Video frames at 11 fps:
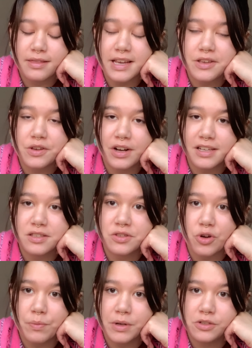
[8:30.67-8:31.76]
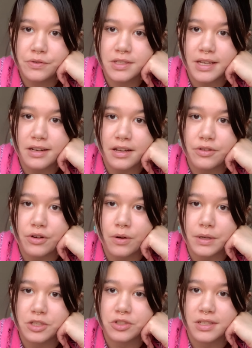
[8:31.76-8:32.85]
Thank you guys so much for sending in your
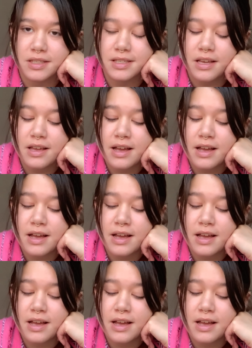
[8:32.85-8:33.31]
questions.